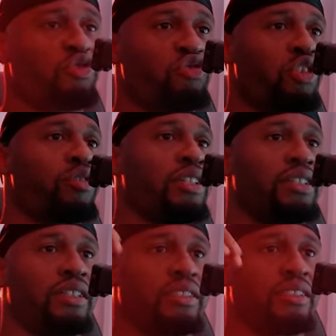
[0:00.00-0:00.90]

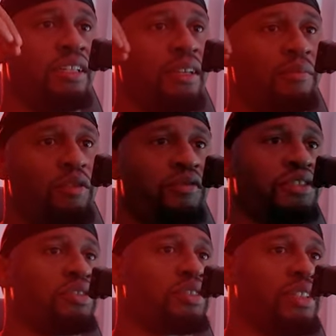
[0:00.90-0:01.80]
stronger than us, more
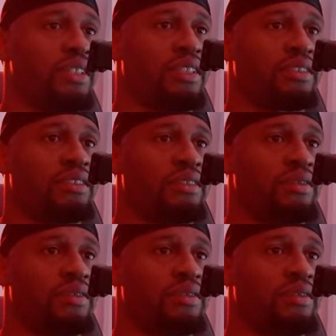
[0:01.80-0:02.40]
physical than us.